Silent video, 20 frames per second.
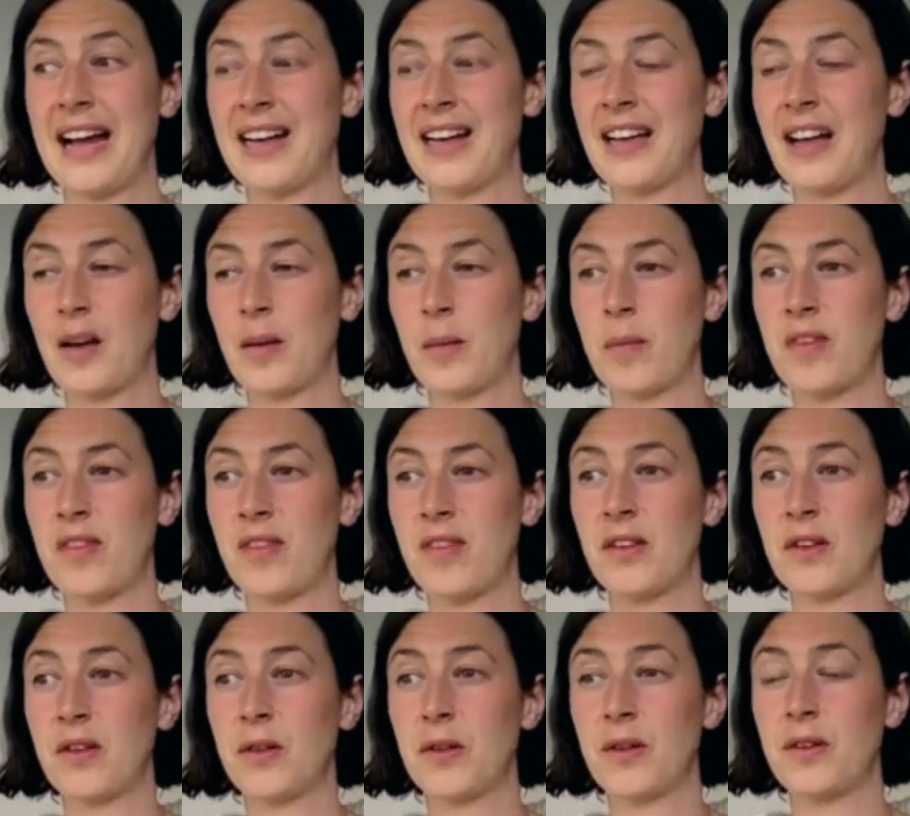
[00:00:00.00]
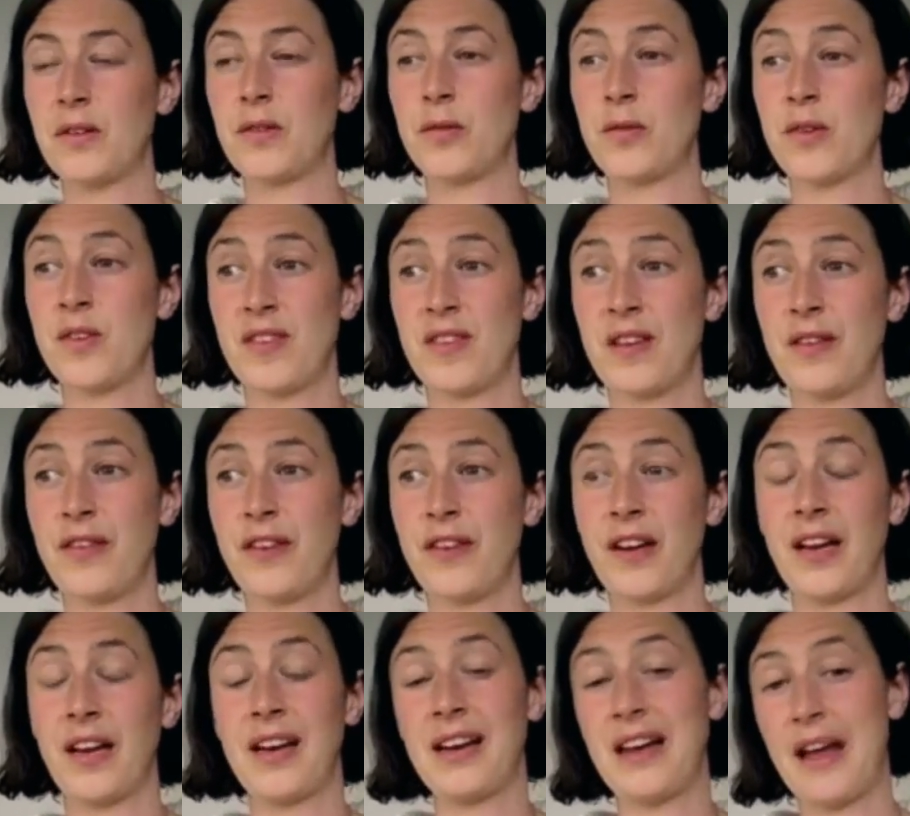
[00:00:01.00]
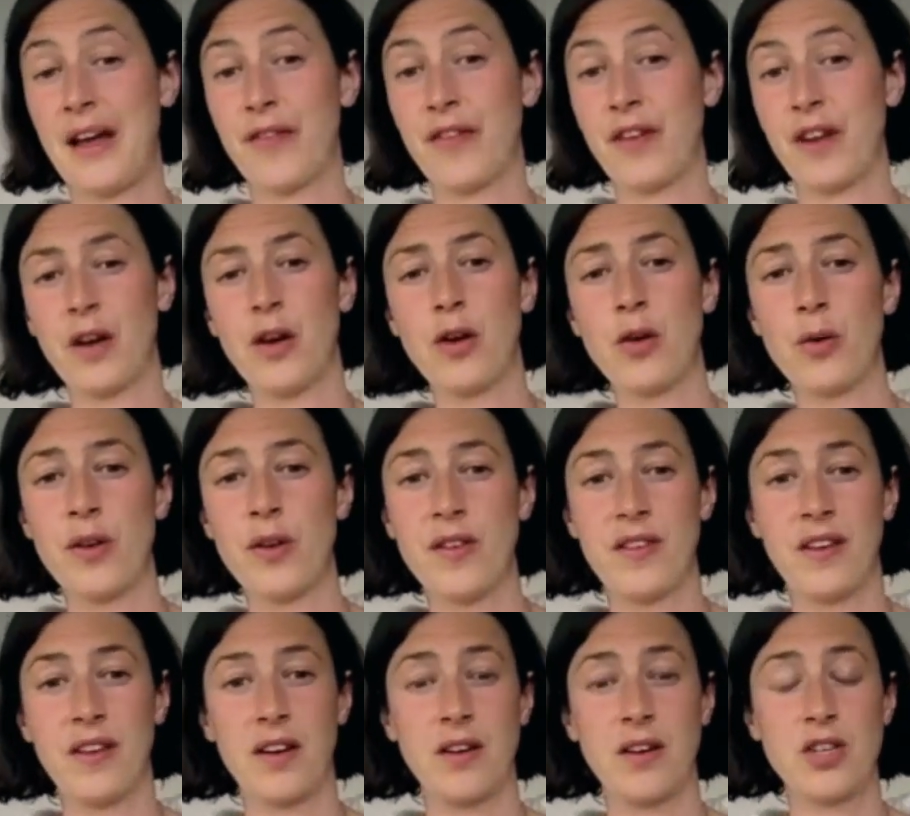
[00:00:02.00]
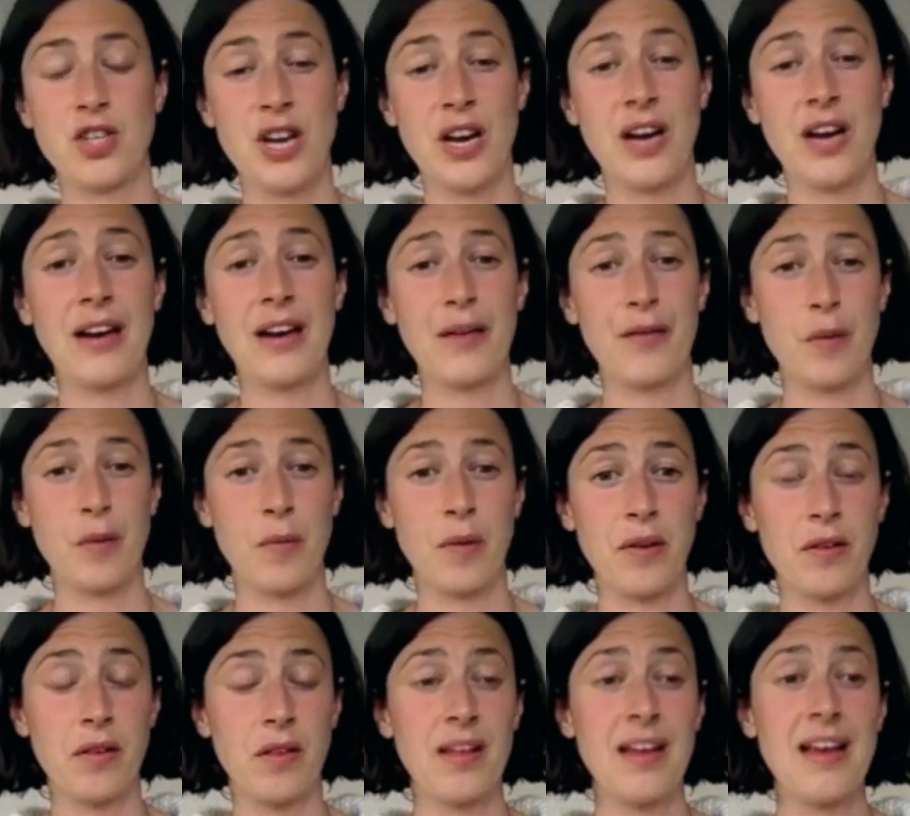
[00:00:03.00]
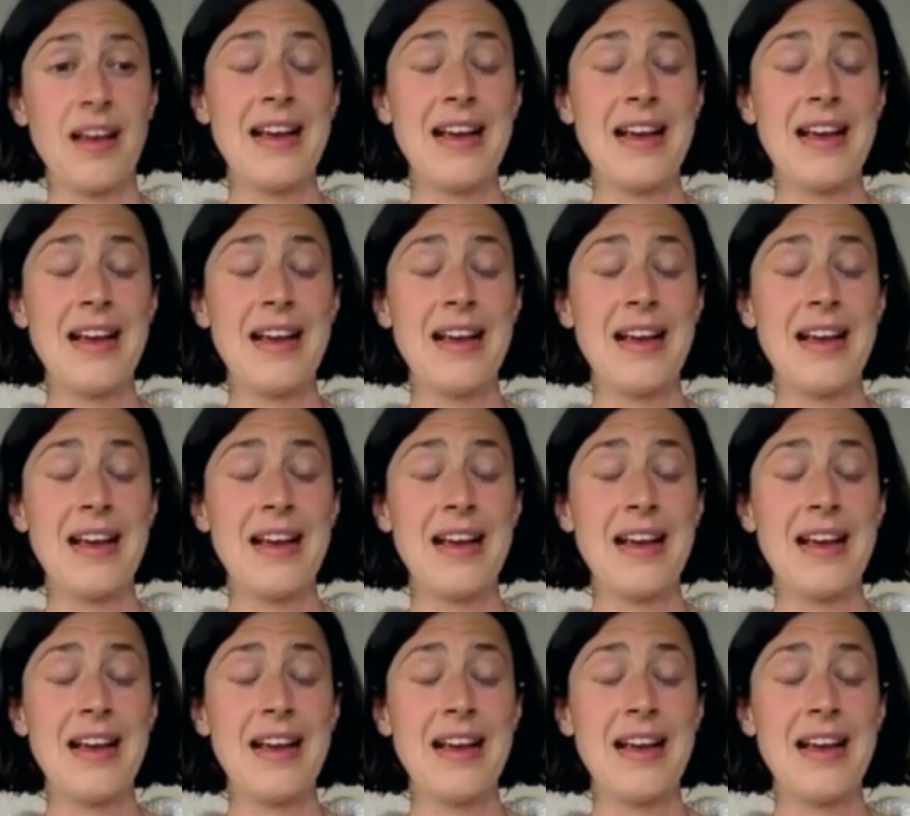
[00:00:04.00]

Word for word: yet I'm still receiving an ever-increasing check every month,